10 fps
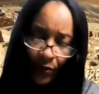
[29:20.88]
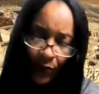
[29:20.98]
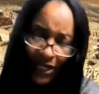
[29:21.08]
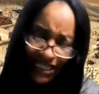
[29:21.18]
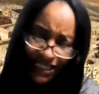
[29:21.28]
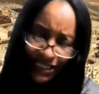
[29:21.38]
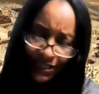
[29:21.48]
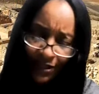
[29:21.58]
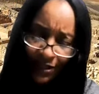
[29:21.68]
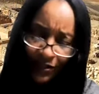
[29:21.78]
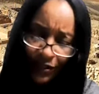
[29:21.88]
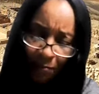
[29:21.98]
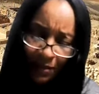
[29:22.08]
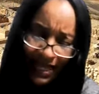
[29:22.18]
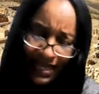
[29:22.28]
reached the
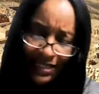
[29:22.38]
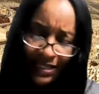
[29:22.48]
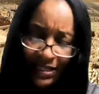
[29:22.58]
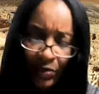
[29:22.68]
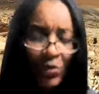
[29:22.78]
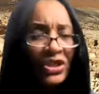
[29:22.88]
place in